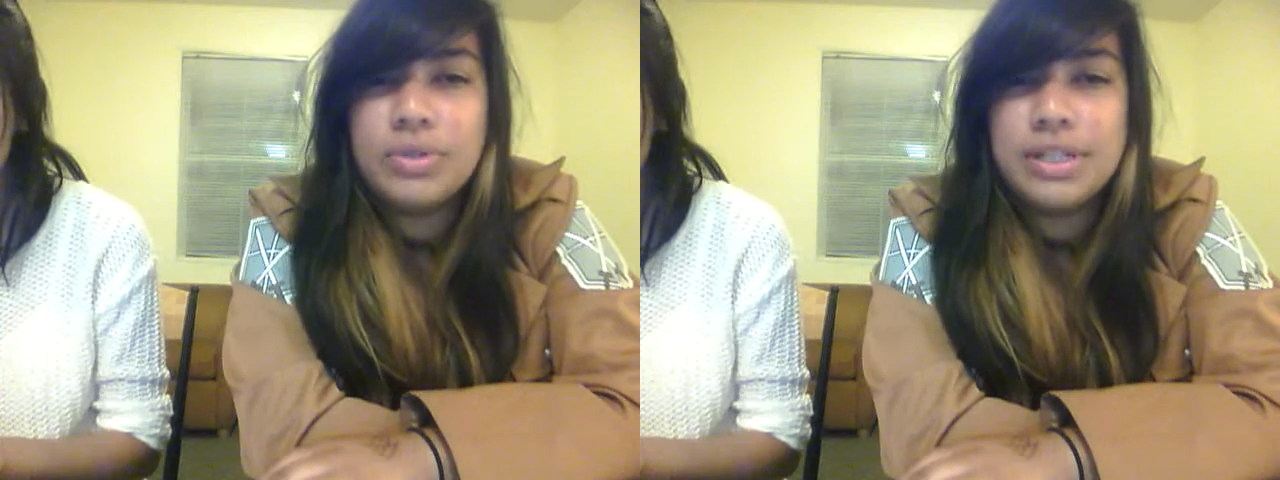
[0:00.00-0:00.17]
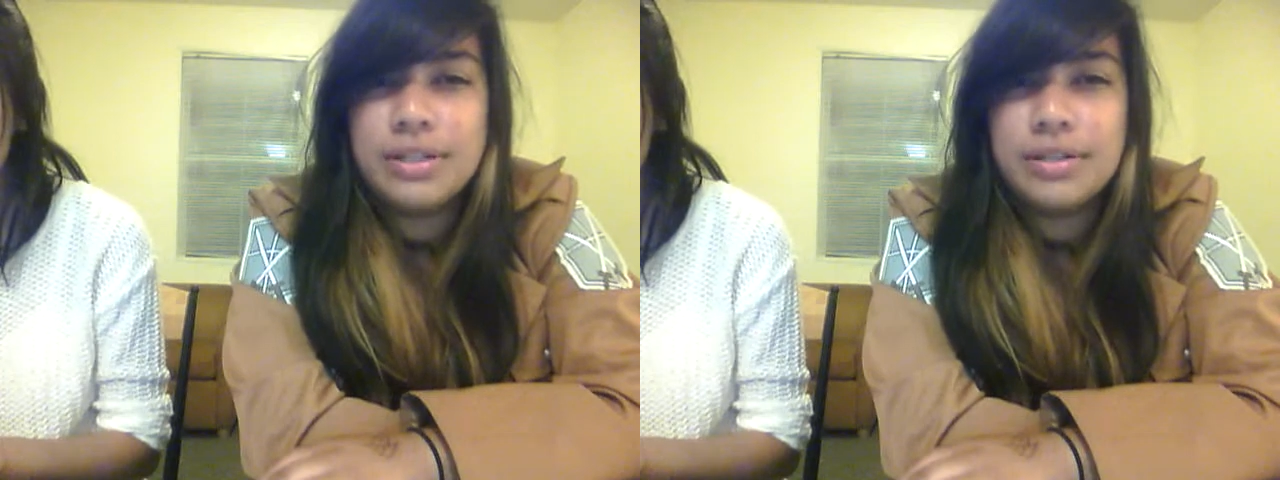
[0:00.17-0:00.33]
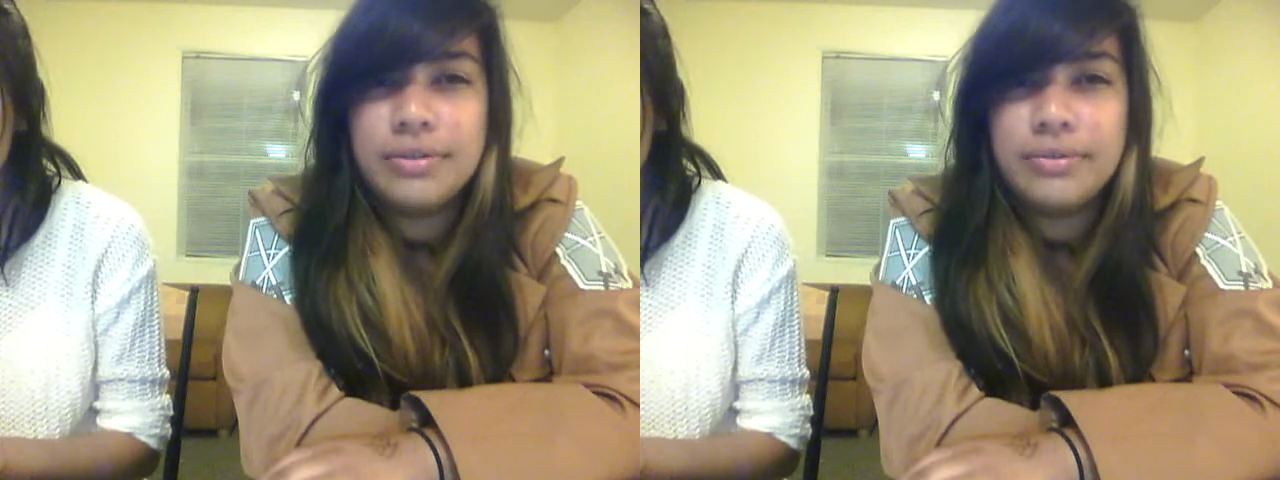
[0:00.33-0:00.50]
will
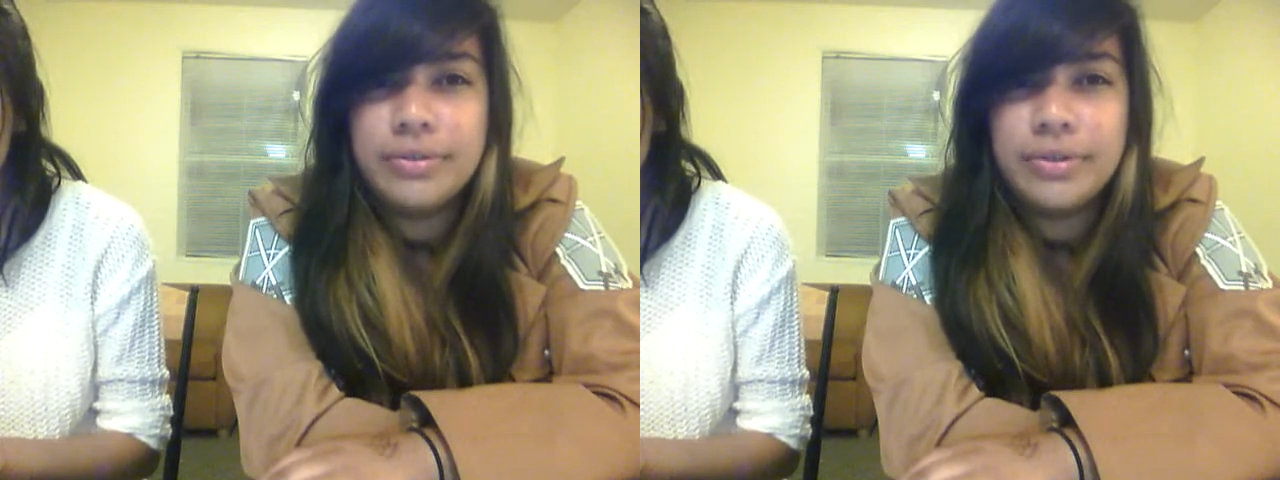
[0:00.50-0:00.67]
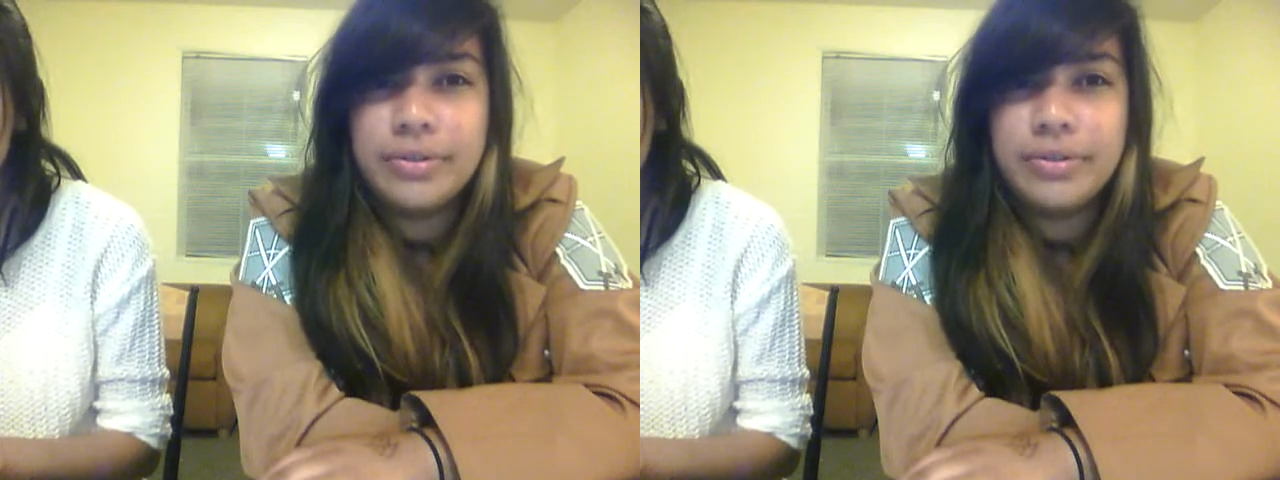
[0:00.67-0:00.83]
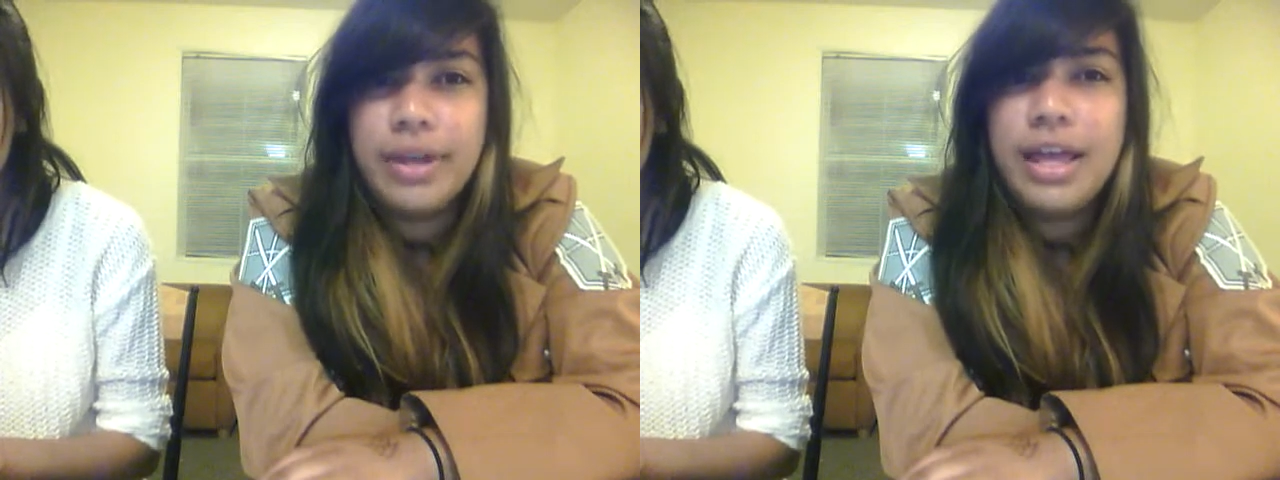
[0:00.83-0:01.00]
steal your
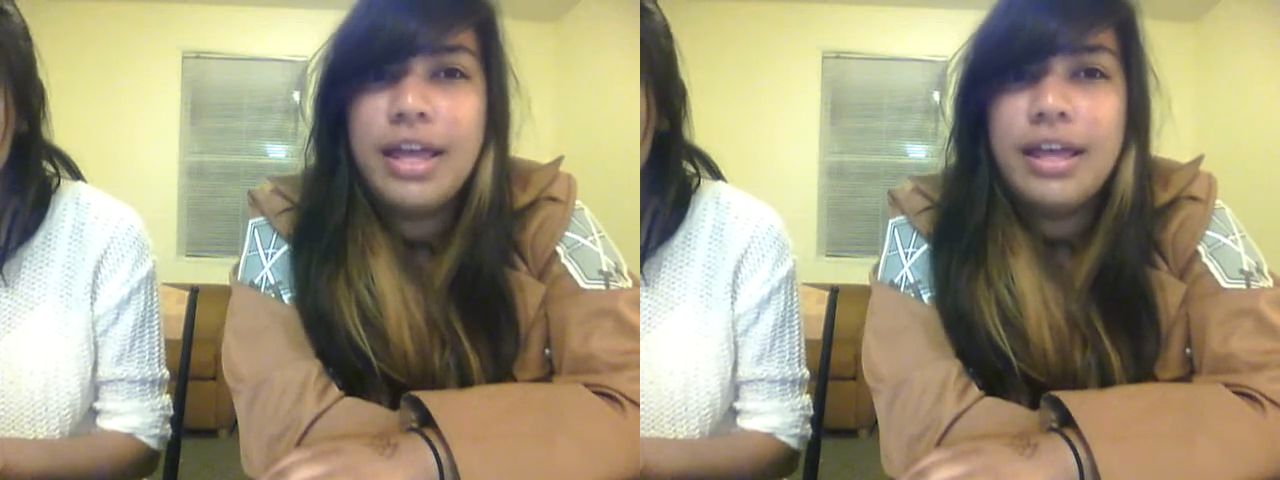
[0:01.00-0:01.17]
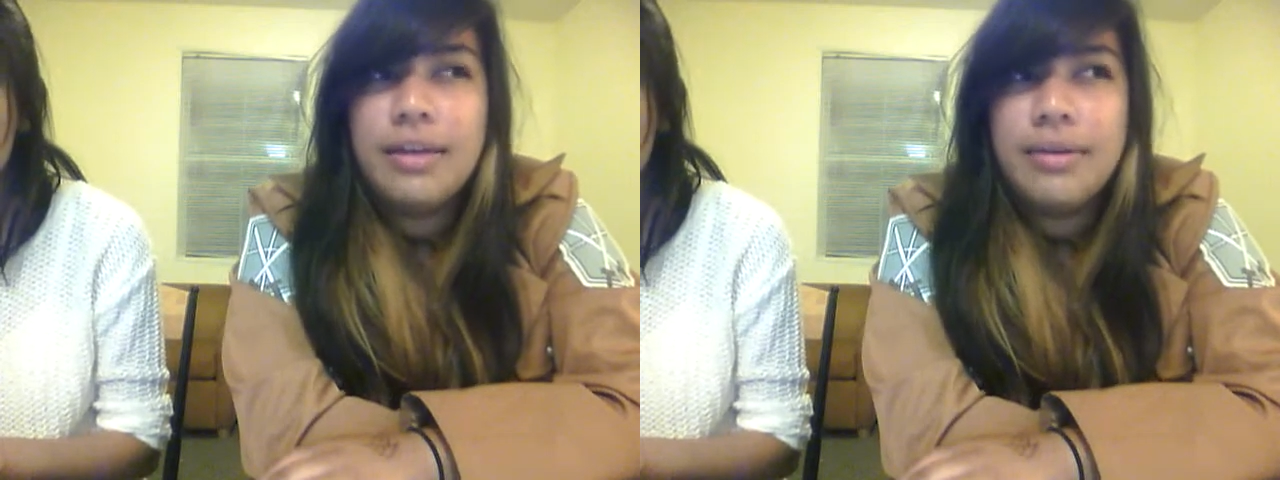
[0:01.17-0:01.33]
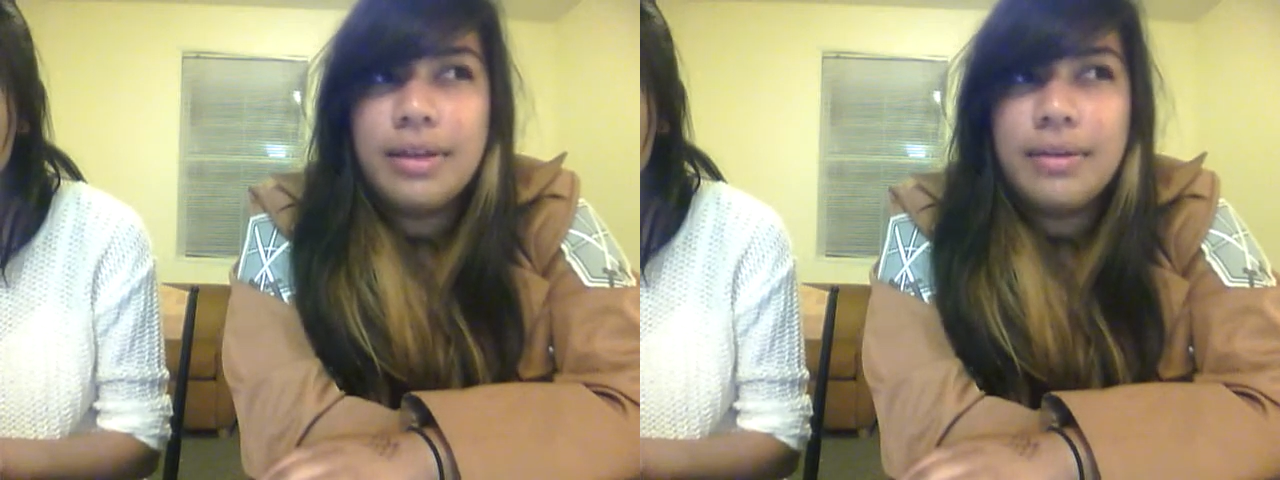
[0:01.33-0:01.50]
food.
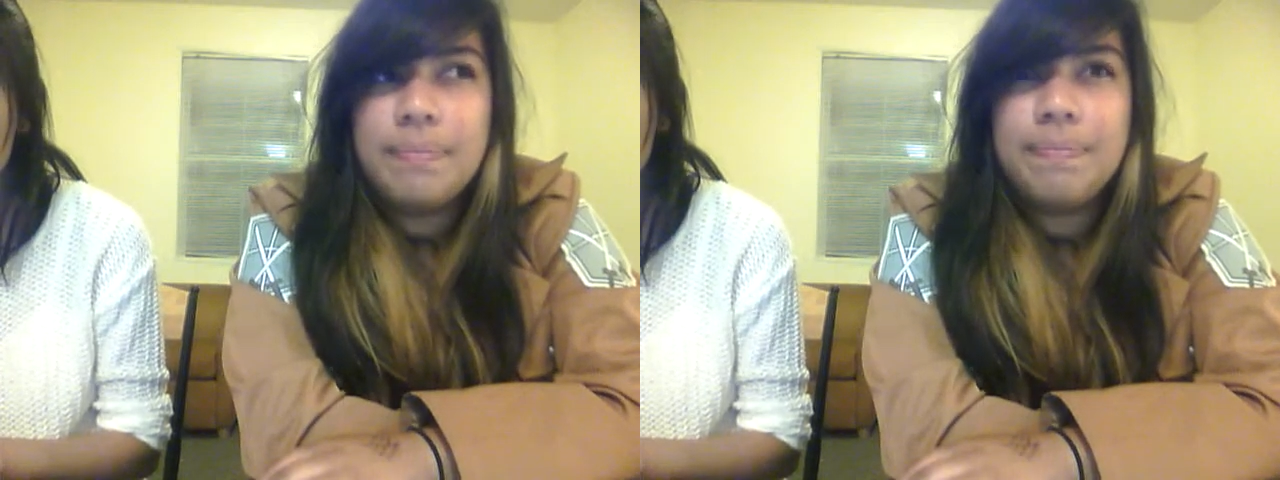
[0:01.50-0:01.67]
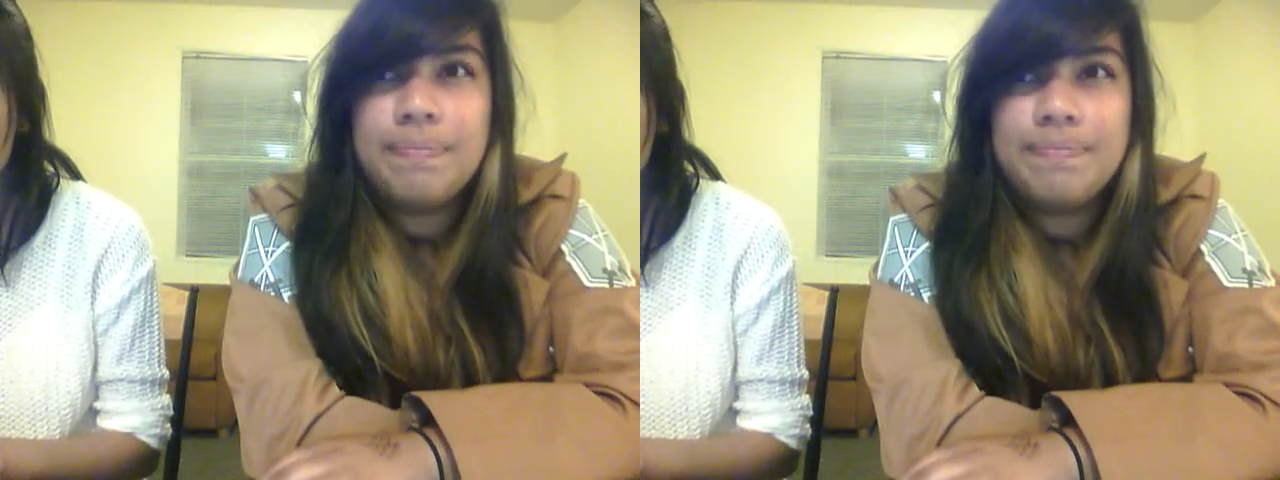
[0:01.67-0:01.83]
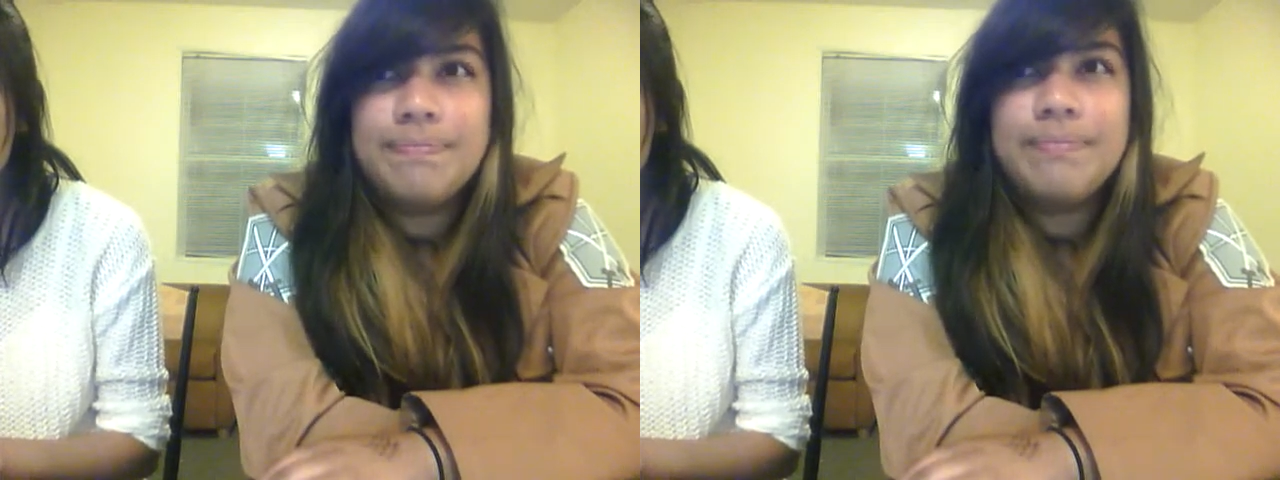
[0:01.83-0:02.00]

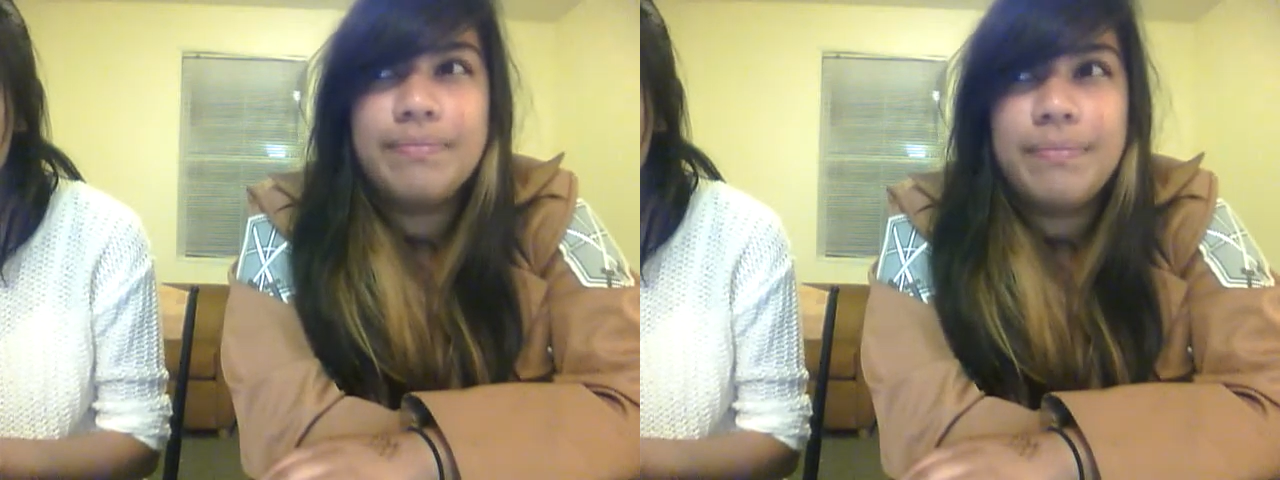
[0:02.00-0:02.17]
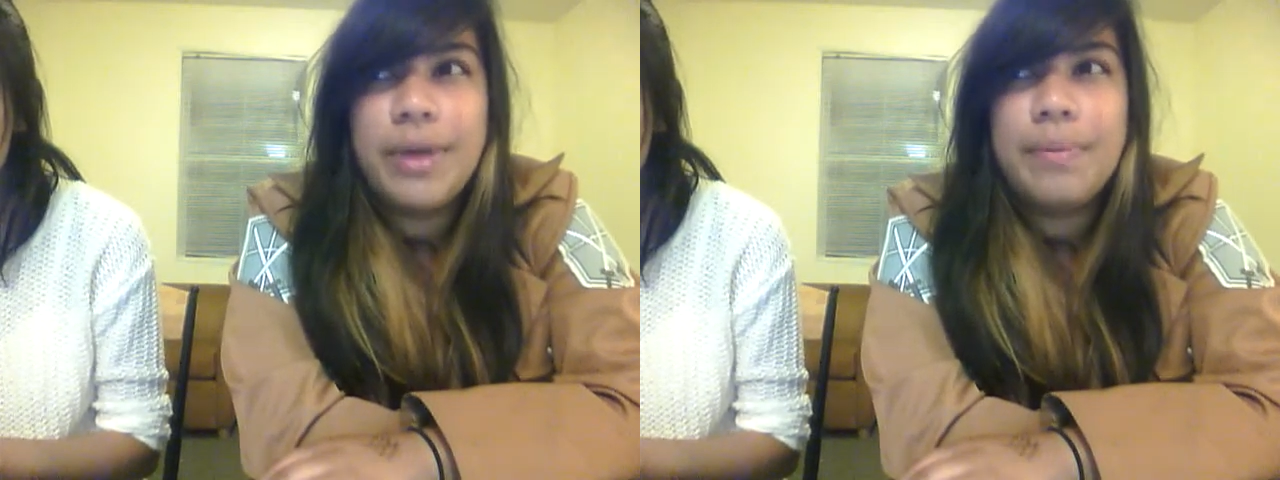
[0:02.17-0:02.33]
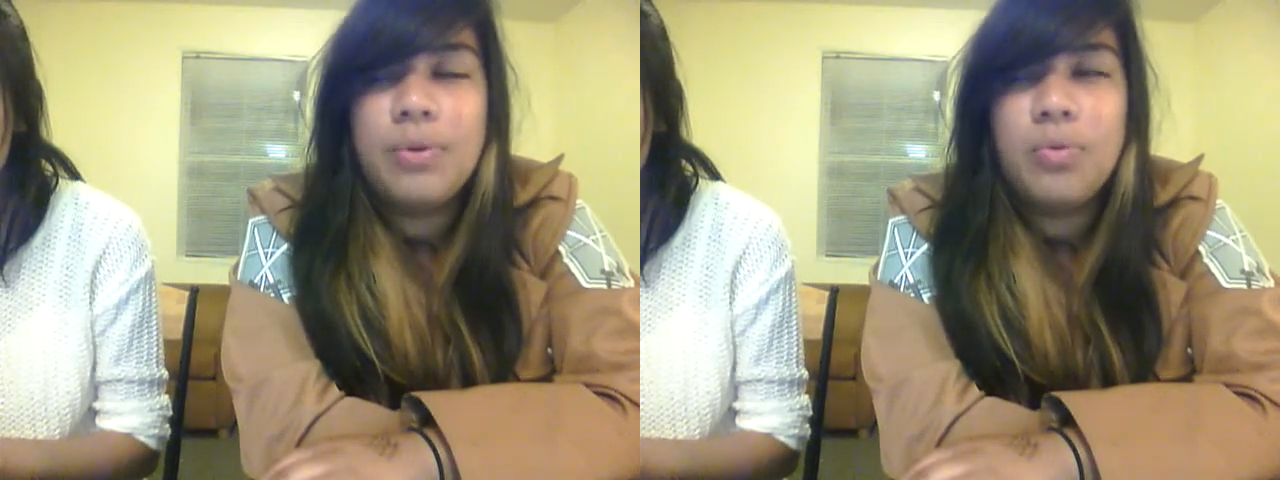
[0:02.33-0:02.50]

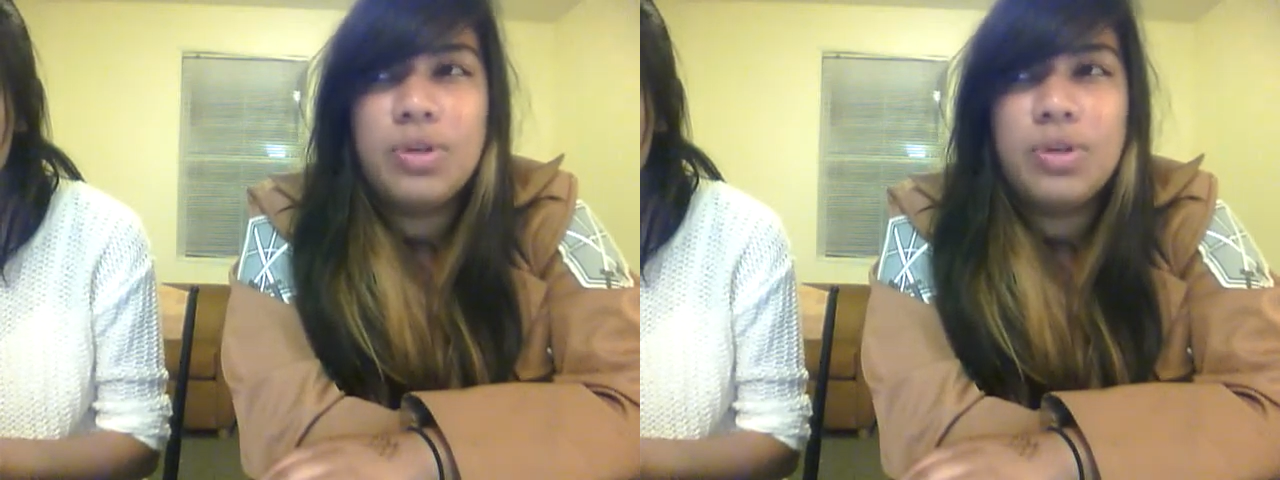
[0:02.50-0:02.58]
People